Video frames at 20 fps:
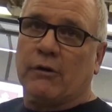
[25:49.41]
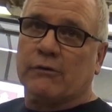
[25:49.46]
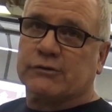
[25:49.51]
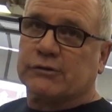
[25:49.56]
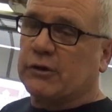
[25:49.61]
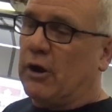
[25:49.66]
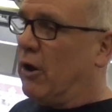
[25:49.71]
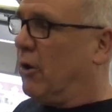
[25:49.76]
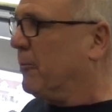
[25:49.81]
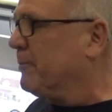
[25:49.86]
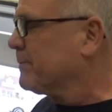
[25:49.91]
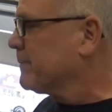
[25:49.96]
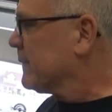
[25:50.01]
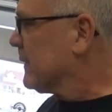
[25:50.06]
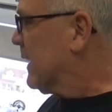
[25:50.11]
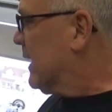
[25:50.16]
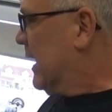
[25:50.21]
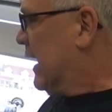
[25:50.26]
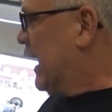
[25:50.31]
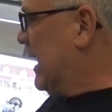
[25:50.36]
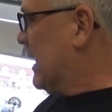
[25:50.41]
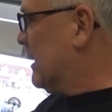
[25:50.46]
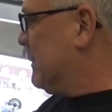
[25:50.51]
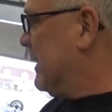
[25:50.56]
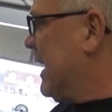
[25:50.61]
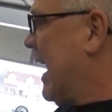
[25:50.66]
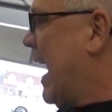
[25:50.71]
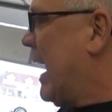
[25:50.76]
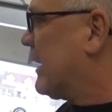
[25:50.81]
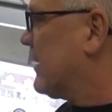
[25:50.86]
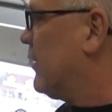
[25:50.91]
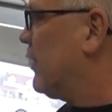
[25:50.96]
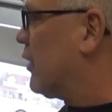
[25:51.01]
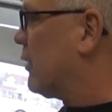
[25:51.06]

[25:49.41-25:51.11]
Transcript: So it'll be out of here